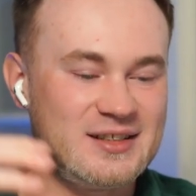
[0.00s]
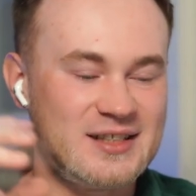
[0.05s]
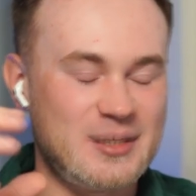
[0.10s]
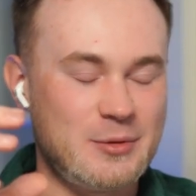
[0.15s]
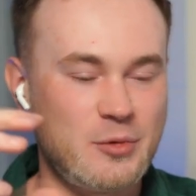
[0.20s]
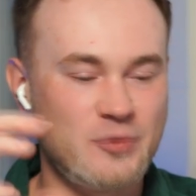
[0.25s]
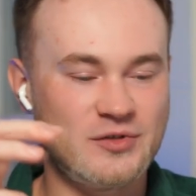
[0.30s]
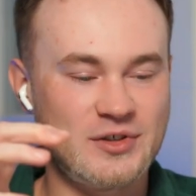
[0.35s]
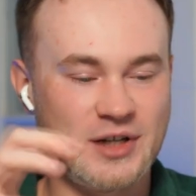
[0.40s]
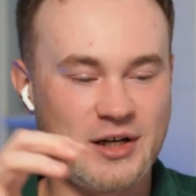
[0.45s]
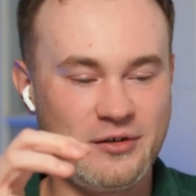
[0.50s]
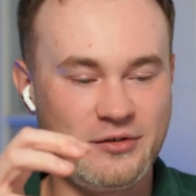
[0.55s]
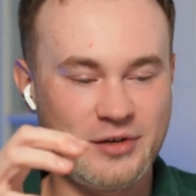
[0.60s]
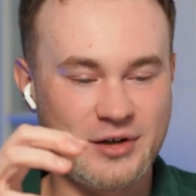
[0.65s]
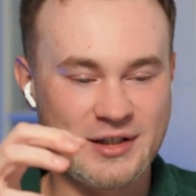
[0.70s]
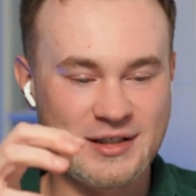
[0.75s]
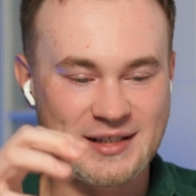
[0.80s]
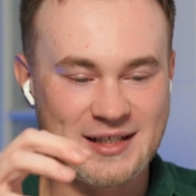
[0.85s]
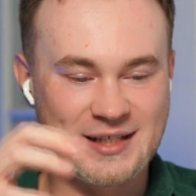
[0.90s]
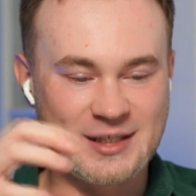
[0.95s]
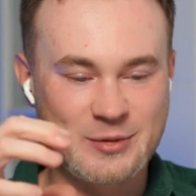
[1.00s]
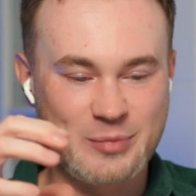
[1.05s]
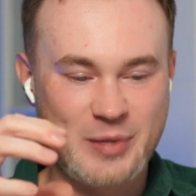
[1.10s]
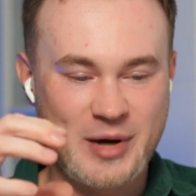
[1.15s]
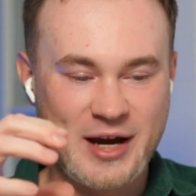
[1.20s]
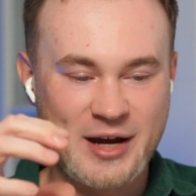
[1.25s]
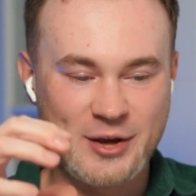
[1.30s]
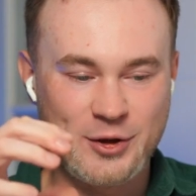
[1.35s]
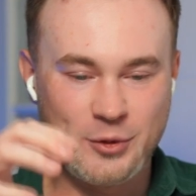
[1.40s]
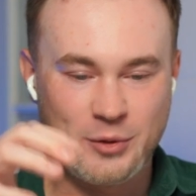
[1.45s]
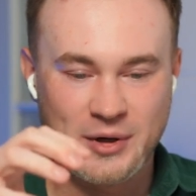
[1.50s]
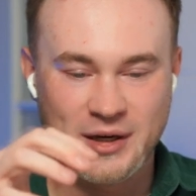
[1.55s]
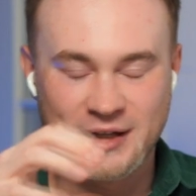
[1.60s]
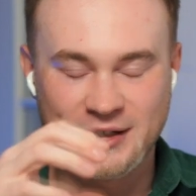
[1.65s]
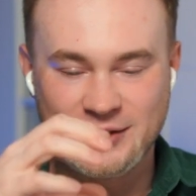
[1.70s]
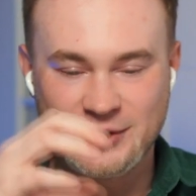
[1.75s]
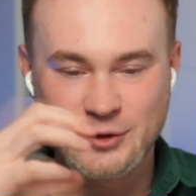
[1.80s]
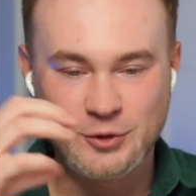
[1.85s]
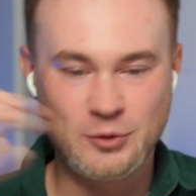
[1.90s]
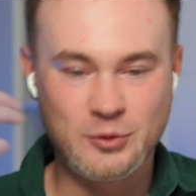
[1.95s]
some of the reference inspire you
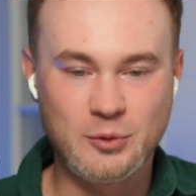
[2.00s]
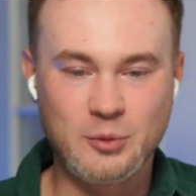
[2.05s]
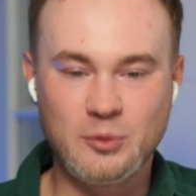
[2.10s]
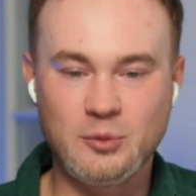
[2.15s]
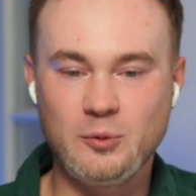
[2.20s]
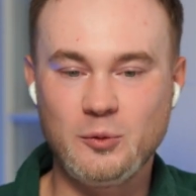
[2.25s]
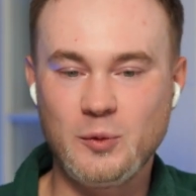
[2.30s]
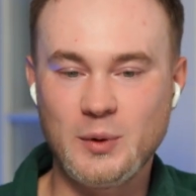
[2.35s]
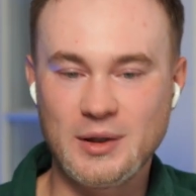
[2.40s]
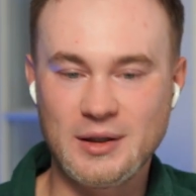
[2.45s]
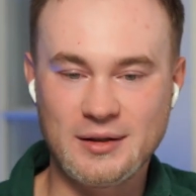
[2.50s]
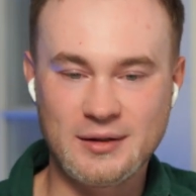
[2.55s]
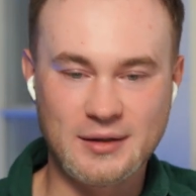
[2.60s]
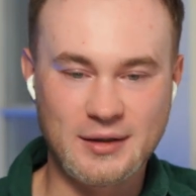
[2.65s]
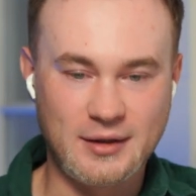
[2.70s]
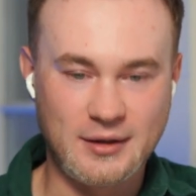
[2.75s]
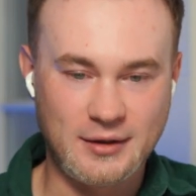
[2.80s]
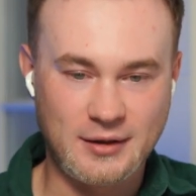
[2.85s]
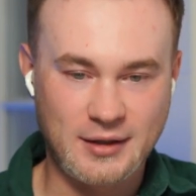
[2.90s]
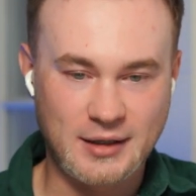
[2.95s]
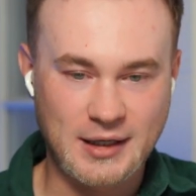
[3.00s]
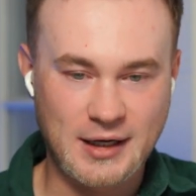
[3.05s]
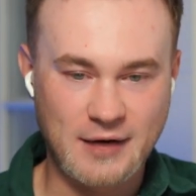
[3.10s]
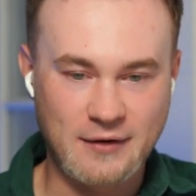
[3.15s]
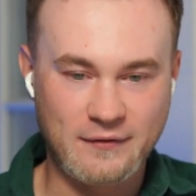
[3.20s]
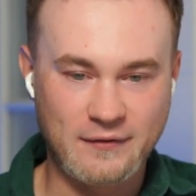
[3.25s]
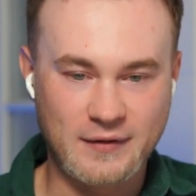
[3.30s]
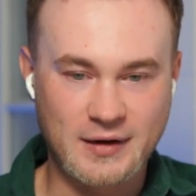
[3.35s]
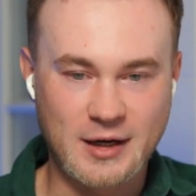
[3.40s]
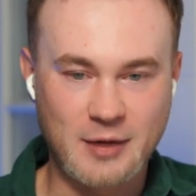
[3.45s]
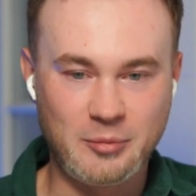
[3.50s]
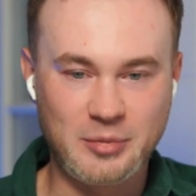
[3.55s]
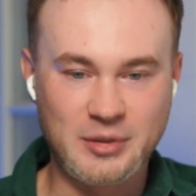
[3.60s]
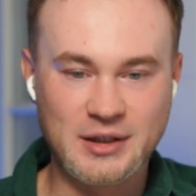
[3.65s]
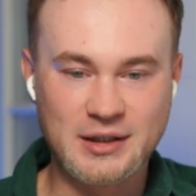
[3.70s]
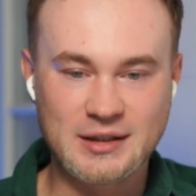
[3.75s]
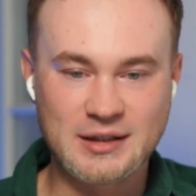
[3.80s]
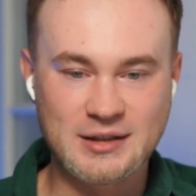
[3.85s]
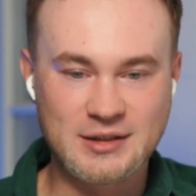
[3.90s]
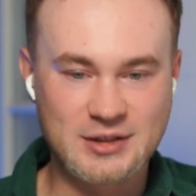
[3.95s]
and you will have
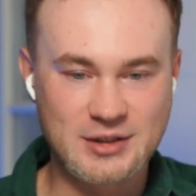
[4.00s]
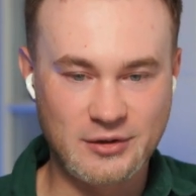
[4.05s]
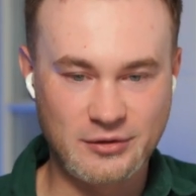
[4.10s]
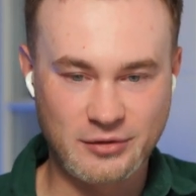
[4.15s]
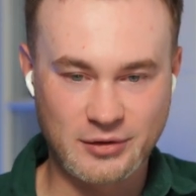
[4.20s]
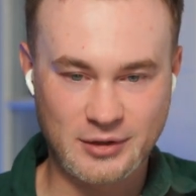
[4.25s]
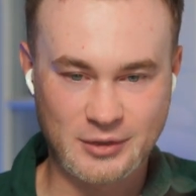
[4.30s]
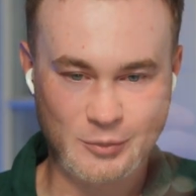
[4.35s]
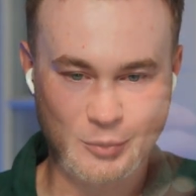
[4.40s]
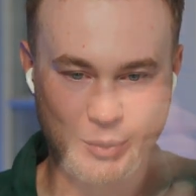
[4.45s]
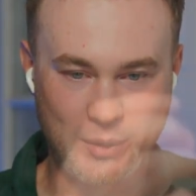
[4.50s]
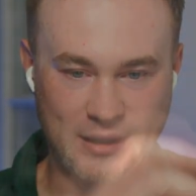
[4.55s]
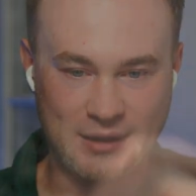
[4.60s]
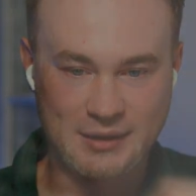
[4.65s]
completely different